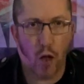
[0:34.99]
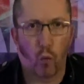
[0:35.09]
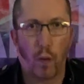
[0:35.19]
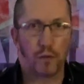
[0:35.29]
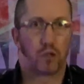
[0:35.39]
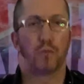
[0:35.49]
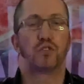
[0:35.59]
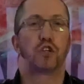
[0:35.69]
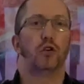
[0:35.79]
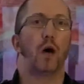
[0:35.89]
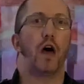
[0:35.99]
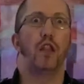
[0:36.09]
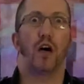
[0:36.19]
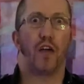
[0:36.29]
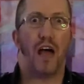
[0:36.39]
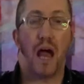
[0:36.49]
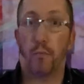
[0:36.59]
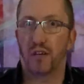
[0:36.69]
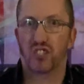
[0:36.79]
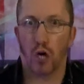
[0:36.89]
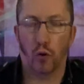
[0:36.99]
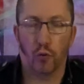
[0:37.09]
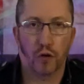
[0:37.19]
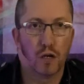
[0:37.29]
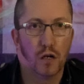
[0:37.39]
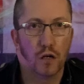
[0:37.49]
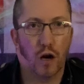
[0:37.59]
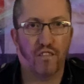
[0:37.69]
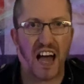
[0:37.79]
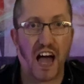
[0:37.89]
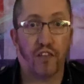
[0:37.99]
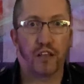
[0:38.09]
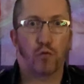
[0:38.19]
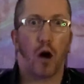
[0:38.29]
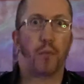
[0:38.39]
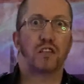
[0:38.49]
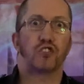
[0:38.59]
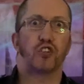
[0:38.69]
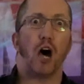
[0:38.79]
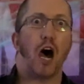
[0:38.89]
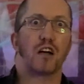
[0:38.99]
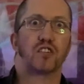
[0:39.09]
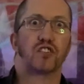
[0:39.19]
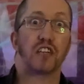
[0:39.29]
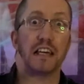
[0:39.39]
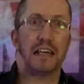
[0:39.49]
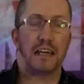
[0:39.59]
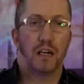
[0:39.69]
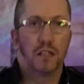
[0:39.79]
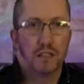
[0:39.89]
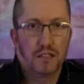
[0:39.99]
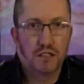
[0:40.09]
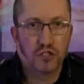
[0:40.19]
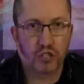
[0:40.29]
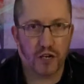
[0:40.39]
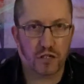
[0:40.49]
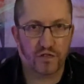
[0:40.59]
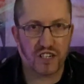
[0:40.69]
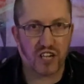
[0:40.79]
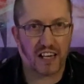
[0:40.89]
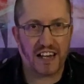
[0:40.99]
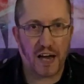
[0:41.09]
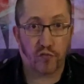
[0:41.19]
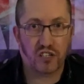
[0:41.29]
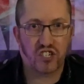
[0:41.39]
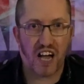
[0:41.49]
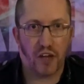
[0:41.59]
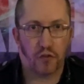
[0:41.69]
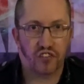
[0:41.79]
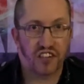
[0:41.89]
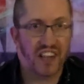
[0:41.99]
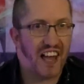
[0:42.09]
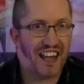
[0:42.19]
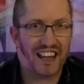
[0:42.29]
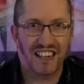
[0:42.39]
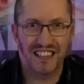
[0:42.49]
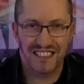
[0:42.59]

and welcome to another episode of Andy Robinson RC. Cheers for checking out the channel today.